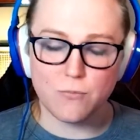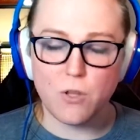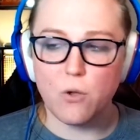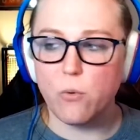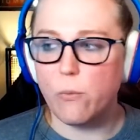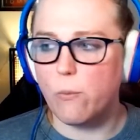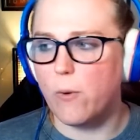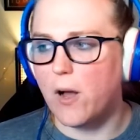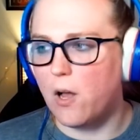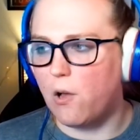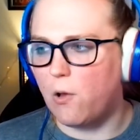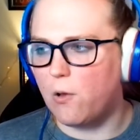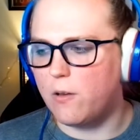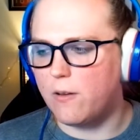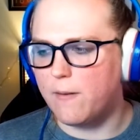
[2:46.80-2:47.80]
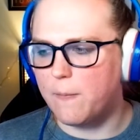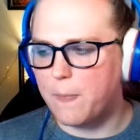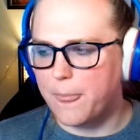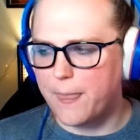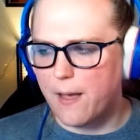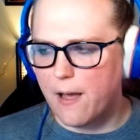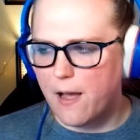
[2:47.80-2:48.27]
Well,
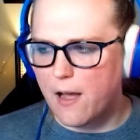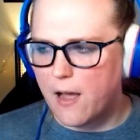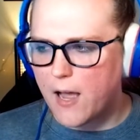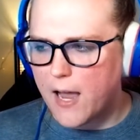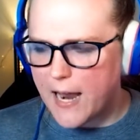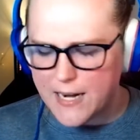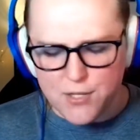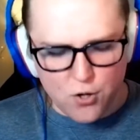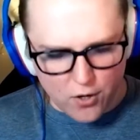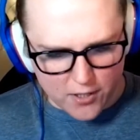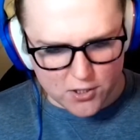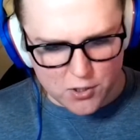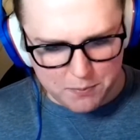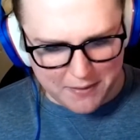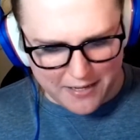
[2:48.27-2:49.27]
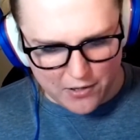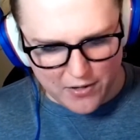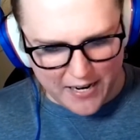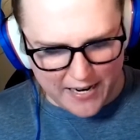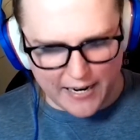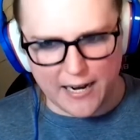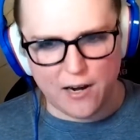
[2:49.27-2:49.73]
I talked about
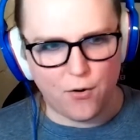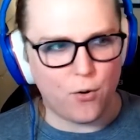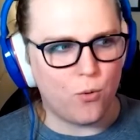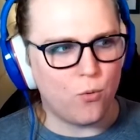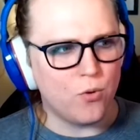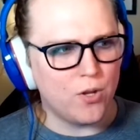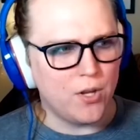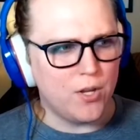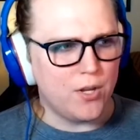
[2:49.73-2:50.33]
how